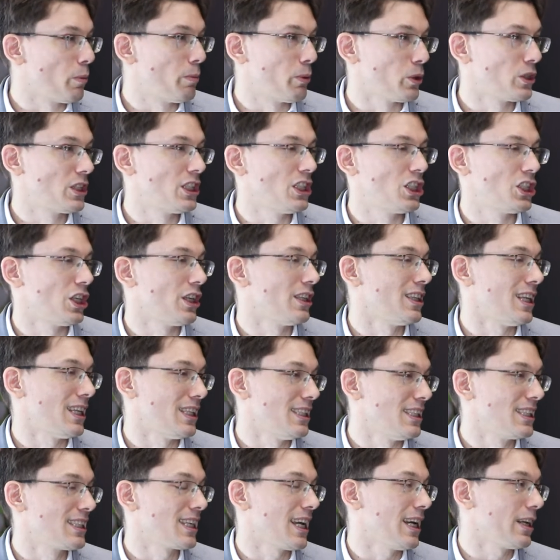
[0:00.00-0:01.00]
position that
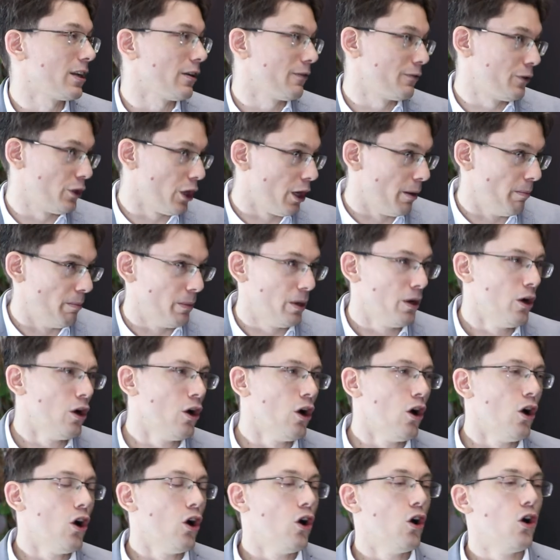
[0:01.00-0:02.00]
is kind of done.
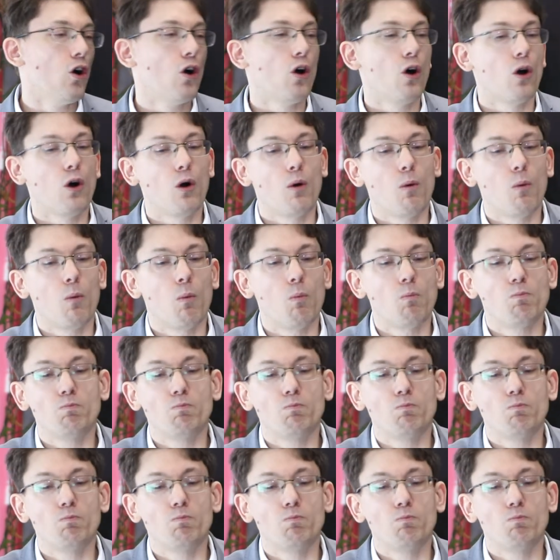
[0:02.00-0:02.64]
Because it considers